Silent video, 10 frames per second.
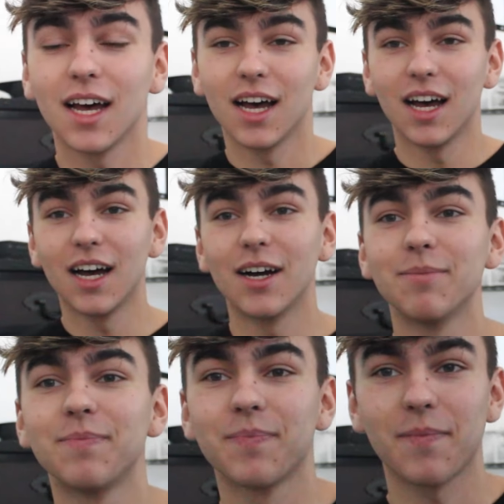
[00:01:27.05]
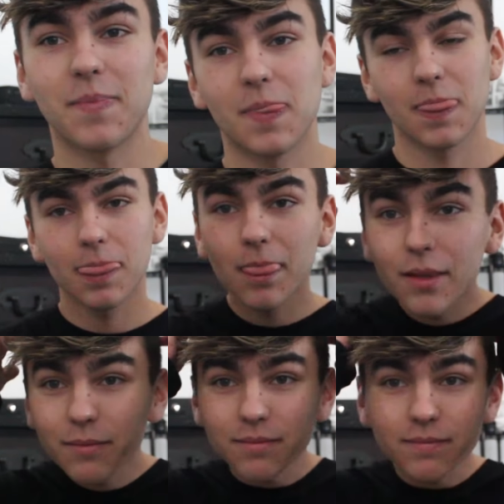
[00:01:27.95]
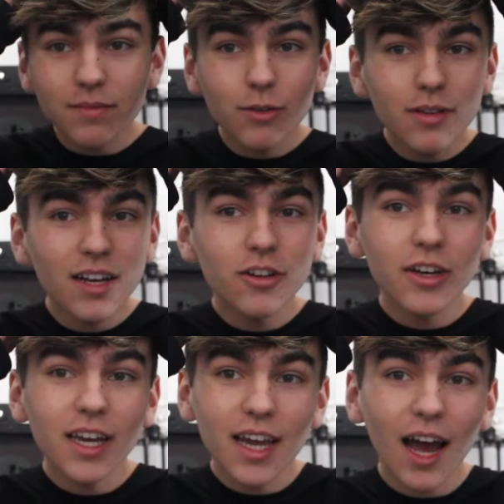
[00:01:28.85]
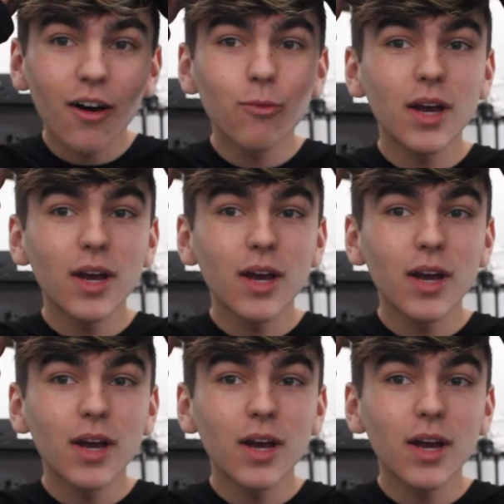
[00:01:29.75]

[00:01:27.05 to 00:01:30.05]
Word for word: Well, I look like a cow